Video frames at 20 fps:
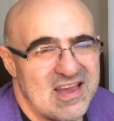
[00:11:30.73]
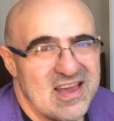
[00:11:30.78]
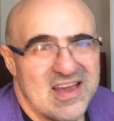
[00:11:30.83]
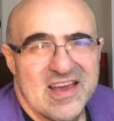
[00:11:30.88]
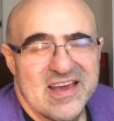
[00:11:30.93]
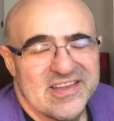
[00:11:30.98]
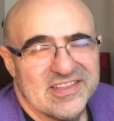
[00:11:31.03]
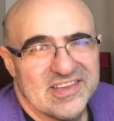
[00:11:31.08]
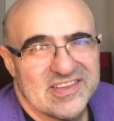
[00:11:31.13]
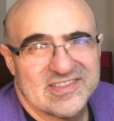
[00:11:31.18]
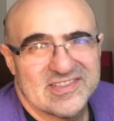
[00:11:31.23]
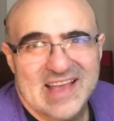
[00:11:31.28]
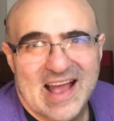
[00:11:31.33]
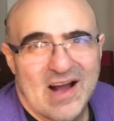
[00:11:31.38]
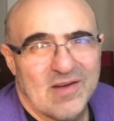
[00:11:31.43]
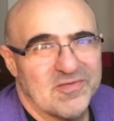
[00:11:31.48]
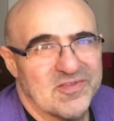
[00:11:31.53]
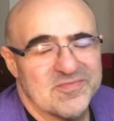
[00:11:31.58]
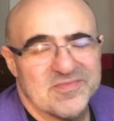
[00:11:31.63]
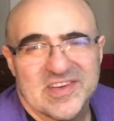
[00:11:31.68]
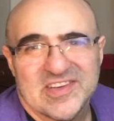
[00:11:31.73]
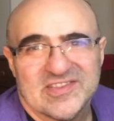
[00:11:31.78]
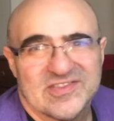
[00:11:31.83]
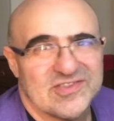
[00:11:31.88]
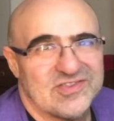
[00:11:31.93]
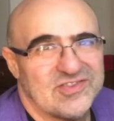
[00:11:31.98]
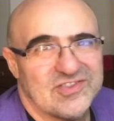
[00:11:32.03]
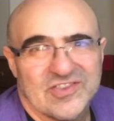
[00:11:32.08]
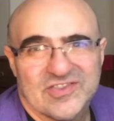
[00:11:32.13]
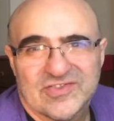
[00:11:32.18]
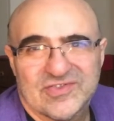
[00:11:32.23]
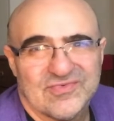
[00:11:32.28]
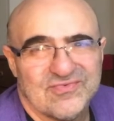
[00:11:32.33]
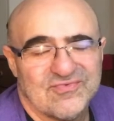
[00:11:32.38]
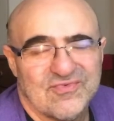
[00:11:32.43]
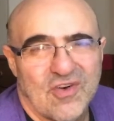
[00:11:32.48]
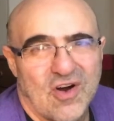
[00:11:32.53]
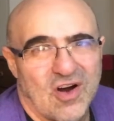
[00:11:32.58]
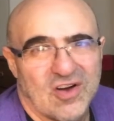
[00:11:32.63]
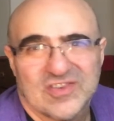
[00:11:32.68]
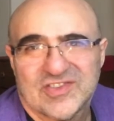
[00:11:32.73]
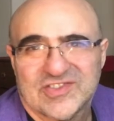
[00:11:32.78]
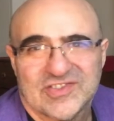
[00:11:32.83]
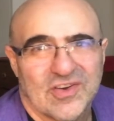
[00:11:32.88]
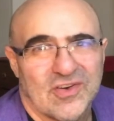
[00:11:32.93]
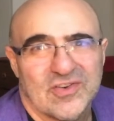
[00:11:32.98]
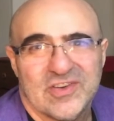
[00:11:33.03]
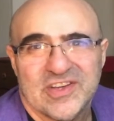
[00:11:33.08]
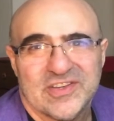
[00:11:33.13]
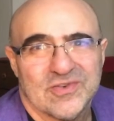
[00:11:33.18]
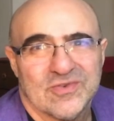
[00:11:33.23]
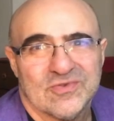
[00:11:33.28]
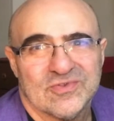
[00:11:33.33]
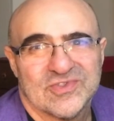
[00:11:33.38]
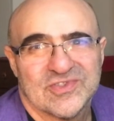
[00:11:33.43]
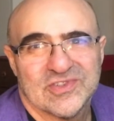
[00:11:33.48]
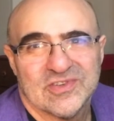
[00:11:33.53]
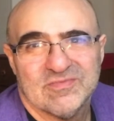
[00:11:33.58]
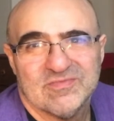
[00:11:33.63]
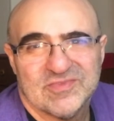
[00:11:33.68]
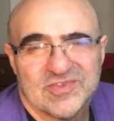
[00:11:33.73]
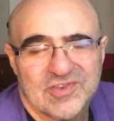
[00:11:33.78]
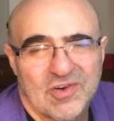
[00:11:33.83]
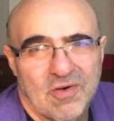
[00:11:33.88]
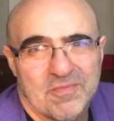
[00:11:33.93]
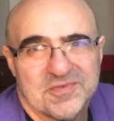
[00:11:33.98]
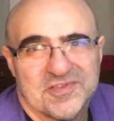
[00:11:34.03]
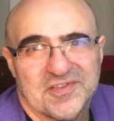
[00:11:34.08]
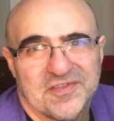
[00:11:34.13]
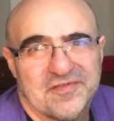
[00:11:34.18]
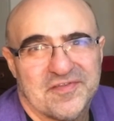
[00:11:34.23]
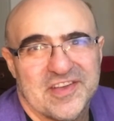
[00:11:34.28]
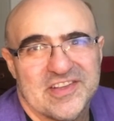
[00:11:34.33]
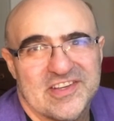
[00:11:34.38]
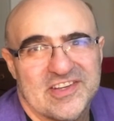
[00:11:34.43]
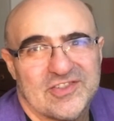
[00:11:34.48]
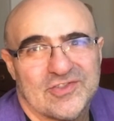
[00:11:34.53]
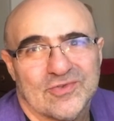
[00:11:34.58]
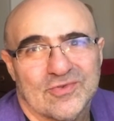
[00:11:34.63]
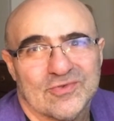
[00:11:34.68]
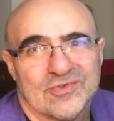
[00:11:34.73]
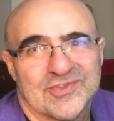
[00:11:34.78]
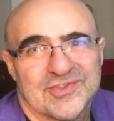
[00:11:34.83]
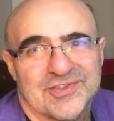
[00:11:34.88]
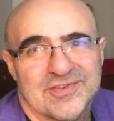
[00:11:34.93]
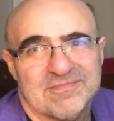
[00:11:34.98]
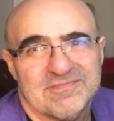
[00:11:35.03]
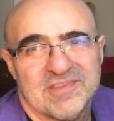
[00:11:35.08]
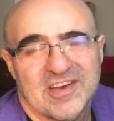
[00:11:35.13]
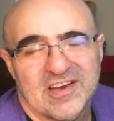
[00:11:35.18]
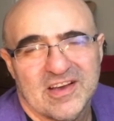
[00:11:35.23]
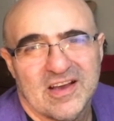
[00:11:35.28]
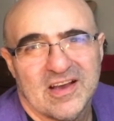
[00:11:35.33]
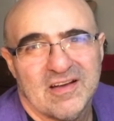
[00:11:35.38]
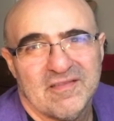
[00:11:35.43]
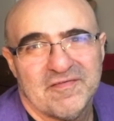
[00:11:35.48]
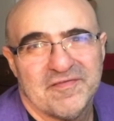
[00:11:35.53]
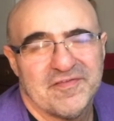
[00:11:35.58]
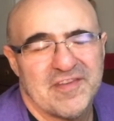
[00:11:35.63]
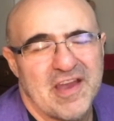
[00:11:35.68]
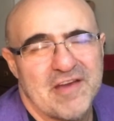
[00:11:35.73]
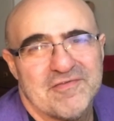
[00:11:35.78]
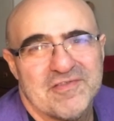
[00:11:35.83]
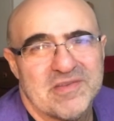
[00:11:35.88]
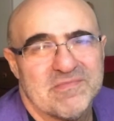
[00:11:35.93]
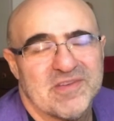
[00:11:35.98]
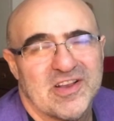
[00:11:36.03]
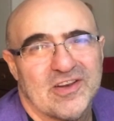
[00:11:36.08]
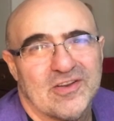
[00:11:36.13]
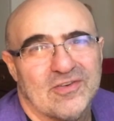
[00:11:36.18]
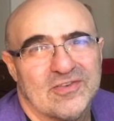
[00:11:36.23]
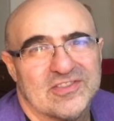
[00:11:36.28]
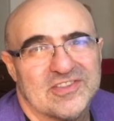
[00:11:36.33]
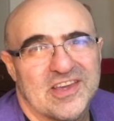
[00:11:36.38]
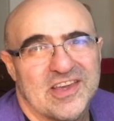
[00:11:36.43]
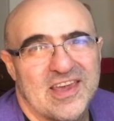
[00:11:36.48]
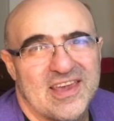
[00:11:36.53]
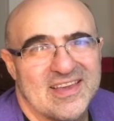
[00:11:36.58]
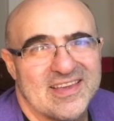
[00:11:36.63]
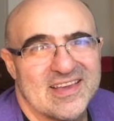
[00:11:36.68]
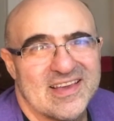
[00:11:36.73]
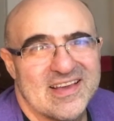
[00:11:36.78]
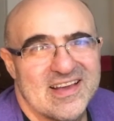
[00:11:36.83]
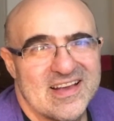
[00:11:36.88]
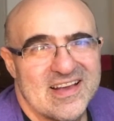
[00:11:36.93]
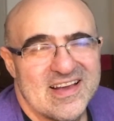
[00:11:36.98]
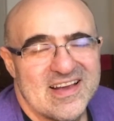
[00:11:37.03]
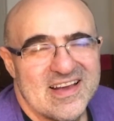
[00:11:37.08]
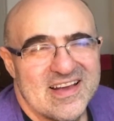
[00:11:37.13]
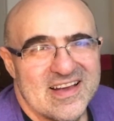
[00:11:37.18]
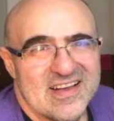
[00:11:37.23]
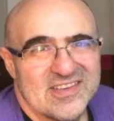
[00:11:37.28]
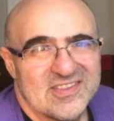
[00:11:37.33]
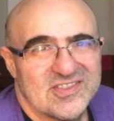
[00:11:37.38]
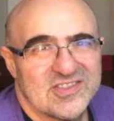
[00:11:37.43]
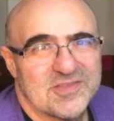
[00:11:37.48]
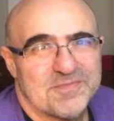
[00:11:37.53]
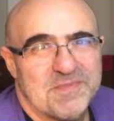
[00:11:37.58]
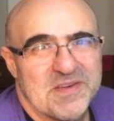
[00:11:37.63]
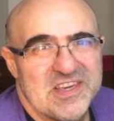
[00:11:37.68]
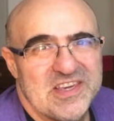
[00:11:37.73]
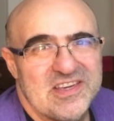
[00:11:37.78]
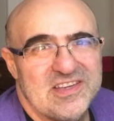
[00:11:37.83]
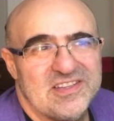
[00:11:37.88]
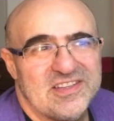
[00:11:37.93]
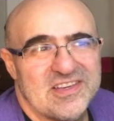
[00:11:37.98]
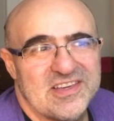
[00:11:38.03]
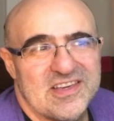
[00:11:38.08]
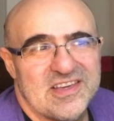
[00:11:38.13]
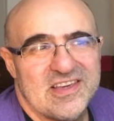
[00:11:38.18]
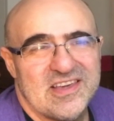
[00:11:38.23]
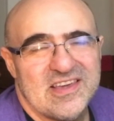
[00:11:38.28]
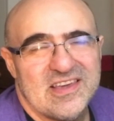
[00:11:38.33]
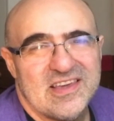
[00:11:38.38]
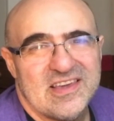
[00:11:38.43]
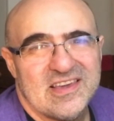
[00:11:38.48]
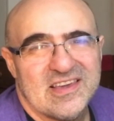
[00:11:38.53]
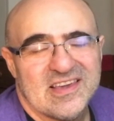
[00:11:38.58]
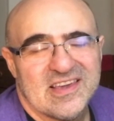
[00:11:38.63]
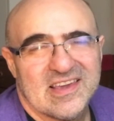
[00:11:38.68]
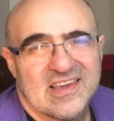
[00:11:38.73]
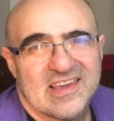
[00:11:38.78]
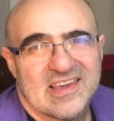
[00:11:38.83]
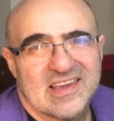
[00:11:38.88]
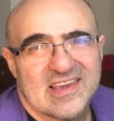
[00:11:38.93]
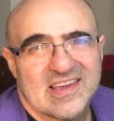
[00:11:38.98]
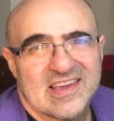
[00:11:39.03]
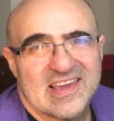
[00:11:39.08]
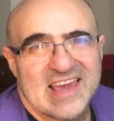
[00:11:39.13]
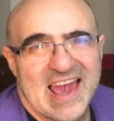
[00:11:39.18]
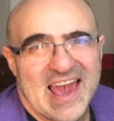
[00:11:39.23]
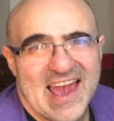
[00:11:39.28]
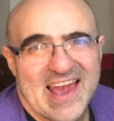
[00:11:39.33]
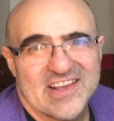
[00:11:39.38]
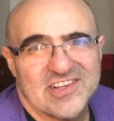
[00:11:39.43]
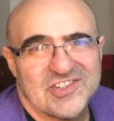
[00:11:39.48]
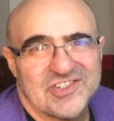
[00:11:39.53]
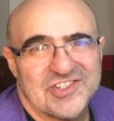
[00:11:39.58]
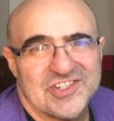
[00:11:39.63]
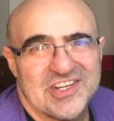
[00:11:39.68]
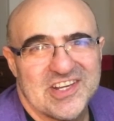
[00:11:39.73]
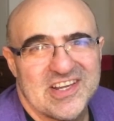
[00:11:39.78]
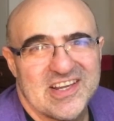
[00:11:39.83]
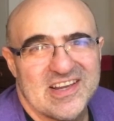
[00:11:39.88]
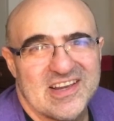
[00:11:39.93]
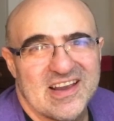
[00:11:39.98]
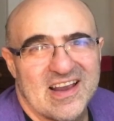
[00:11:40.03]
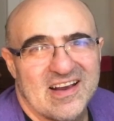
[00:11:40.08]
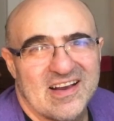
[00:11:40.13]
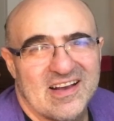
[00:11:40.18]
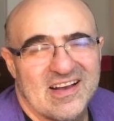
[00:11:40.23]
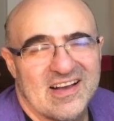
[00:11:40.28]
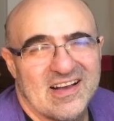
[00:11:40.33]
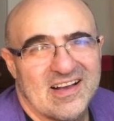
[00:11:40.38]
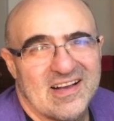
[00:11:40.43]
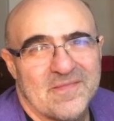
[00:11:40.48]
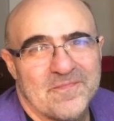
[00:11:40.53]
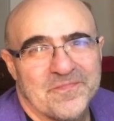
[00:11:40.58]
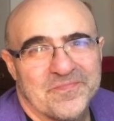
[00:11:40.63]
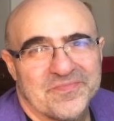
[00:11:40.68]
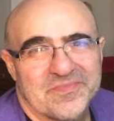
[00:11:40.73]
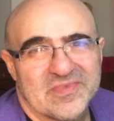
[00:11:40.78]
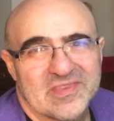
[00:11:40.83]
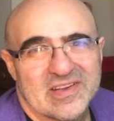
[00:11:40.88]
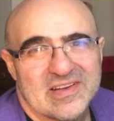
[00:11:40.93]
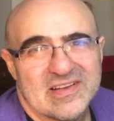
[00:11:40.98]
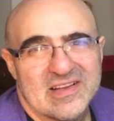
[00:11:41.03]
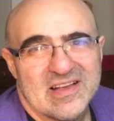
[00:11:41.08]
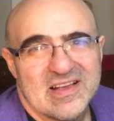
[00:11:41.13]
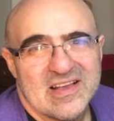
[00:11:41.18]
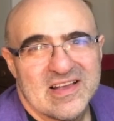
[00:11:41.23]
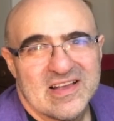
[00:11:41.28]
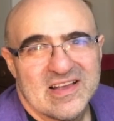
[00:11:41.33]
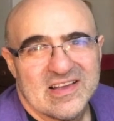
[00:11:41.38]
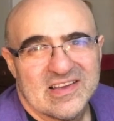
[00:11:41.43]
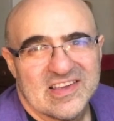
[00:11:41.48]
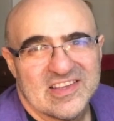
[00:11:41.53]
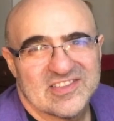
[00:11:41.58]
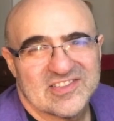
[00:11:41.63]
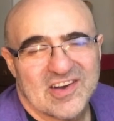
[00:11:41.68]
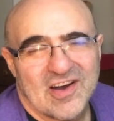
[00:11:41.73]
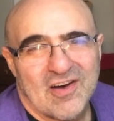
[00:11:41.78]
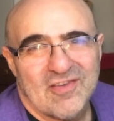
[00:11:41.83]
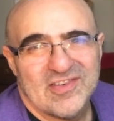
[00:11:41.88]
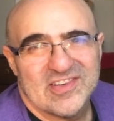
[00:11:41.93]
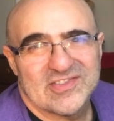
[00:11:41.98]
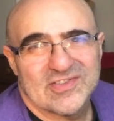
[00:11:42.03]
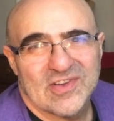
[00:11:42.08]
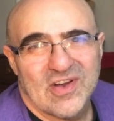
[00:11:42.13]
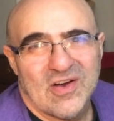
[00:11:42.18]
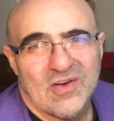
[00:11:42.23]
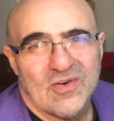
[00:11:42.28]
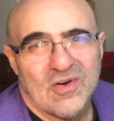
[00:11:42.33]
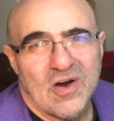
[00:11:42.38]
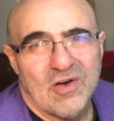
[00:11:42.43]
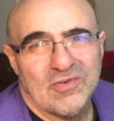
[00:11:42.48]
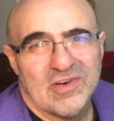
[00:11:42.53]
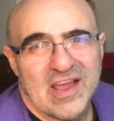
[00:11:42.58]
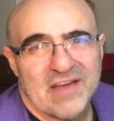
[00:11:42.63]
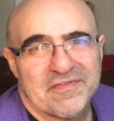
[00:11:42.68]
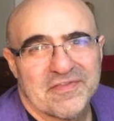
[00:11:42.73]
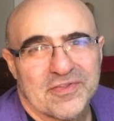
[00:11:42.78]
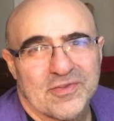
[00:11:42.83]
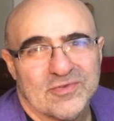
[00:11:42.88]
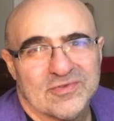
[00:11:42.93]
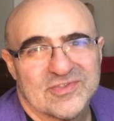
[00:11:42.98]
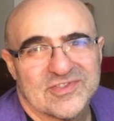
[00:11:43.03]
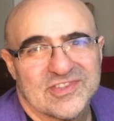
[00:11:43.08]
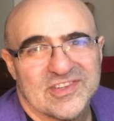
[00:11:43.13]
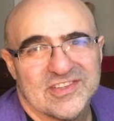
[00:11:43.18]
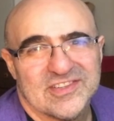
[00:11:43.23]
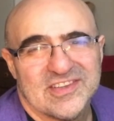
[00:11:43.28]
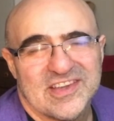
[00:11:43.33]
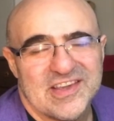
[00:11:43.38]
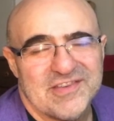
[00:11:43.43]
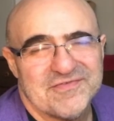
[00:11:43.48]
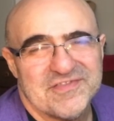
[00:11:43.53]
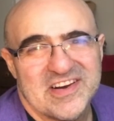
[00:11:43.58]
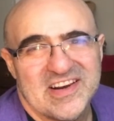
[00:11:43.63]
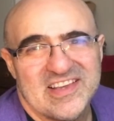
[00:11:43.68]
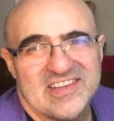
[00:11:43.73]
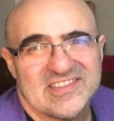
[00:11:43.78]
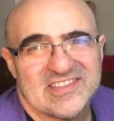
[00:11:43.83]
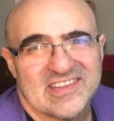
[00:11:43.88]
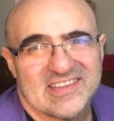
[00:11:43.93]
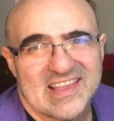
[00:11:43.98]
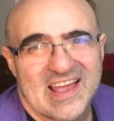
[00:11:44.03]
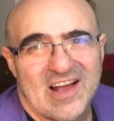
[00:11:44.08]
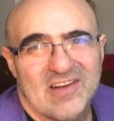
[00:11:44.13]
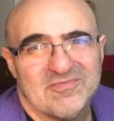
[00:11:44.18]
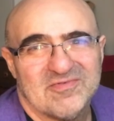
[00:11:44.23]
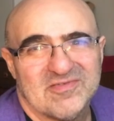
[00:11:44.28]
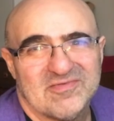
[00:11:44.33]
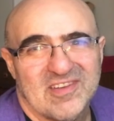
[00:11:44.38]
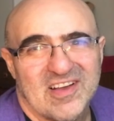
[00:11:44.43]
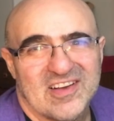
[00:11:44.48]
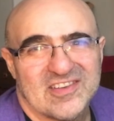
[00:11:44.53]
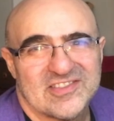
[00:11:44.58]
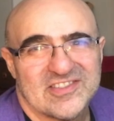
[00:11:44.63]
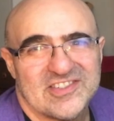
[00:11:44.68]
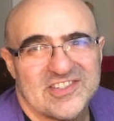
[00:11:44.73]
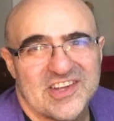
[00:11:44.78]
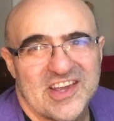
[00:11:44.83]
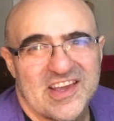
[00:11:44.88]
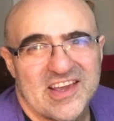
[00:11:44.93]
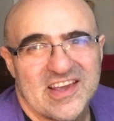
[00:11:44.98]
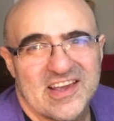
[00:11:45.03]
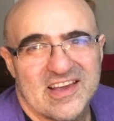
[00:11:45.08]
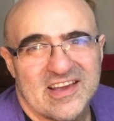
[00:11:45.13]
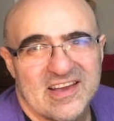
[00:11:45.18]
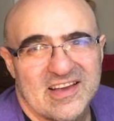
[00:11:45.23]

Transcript: This album is just rock solid awesome, top to finish awesome. Very melodic, speedy, catchy. Guitarist Olaf Thorson, he released an album last year,